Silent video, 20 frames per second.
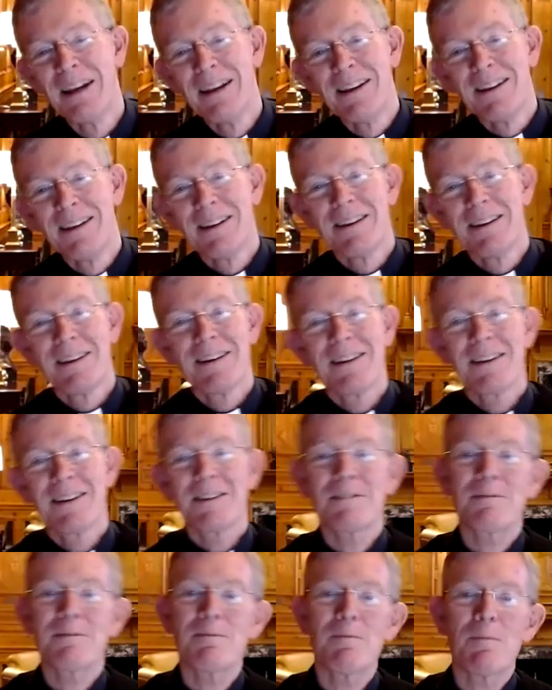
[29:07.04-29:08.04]

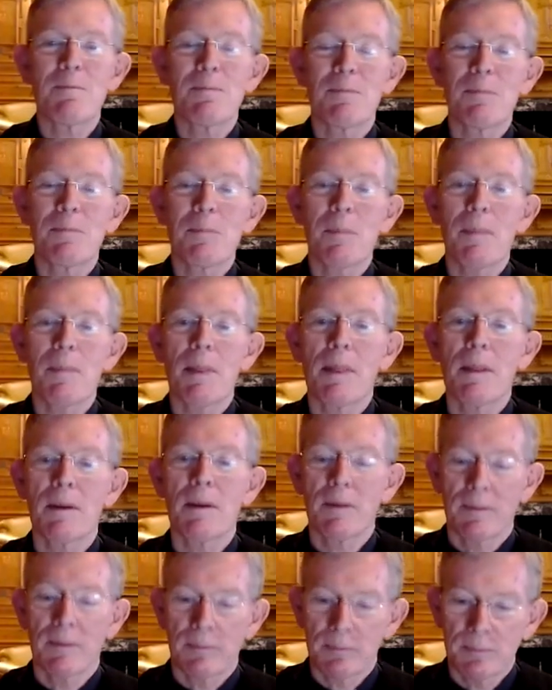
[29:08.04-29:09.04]

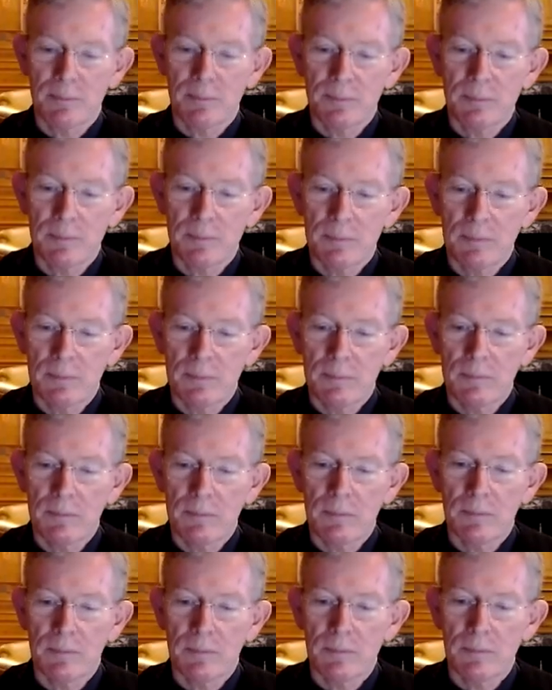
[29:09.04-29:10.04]

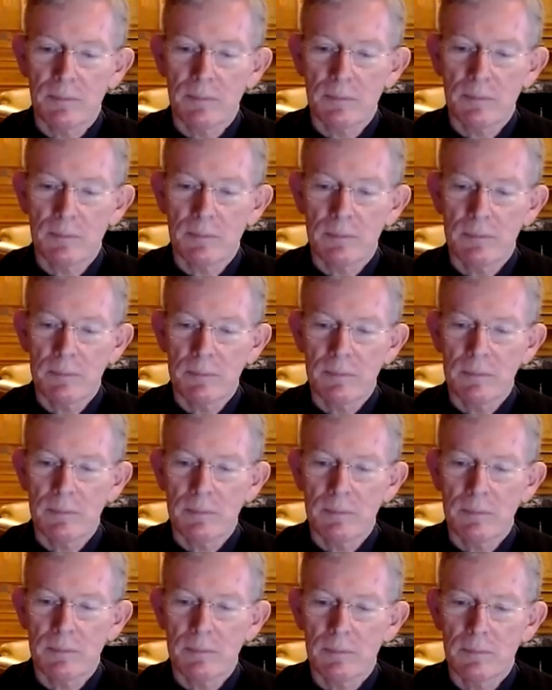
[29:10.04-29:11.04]

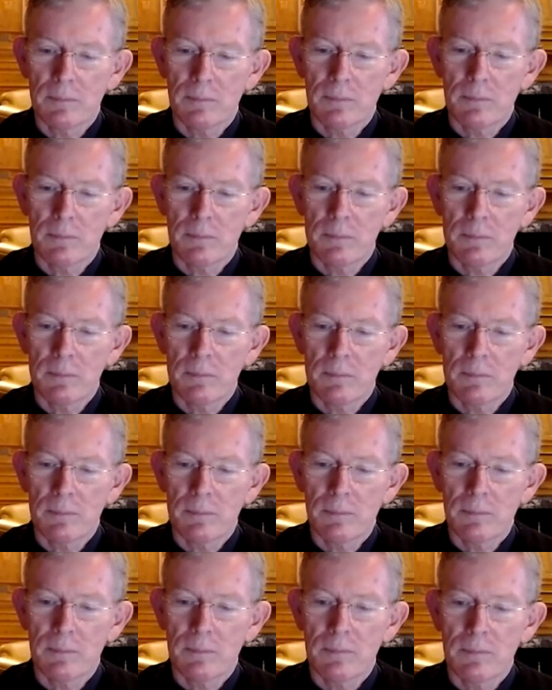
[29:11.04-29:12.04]

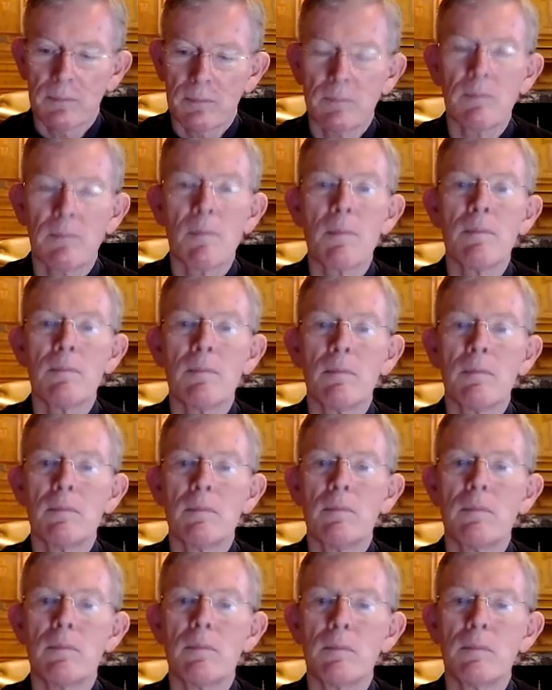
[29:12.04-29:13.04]

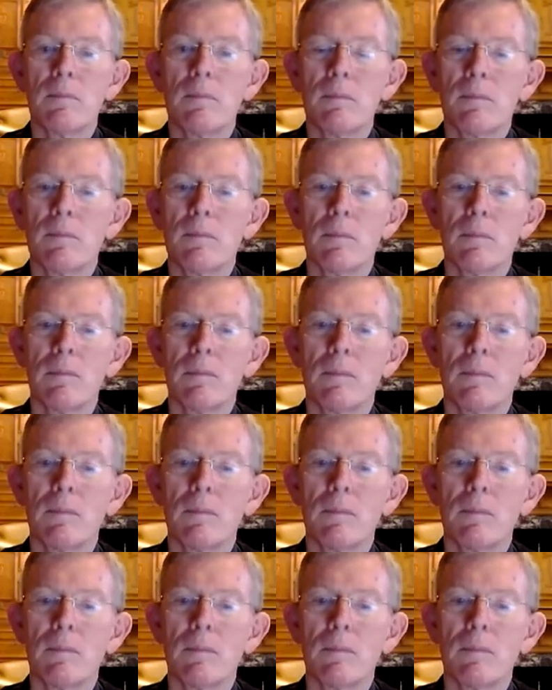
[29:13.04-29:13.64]
[no speech]